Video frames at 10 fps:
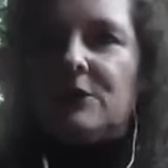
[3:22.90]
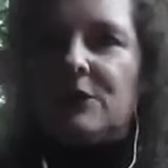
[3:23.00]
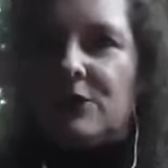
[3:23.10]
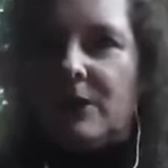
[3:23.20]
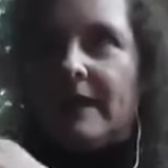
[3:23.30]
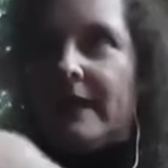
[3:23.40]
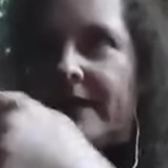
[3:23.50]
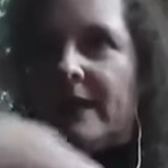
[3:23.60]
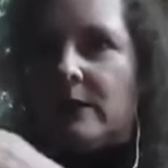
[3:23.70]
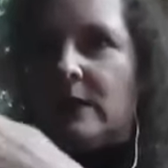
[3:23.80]
So just trying to get
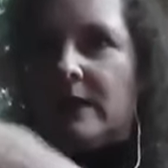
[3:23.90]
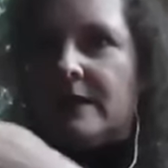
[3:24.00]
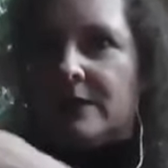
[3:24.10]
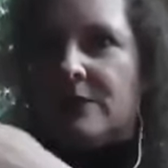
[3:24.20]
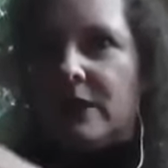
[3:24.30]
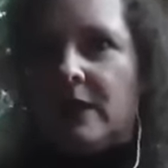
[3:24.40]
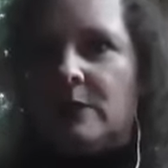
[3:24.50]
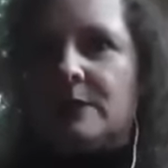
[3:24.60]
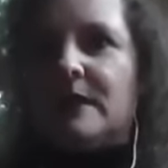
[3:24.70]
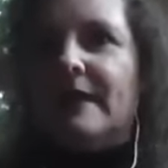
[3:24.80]
and that all under
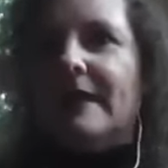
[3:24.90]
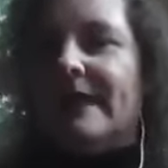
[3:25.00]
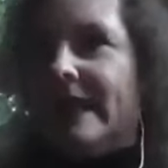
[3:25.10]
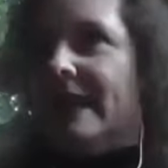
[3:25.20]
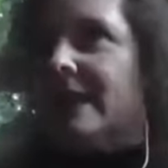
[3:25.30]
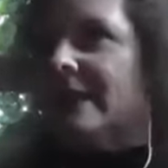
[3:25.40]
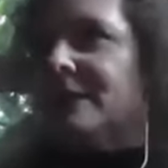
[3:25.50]
control. Because so, yeah, I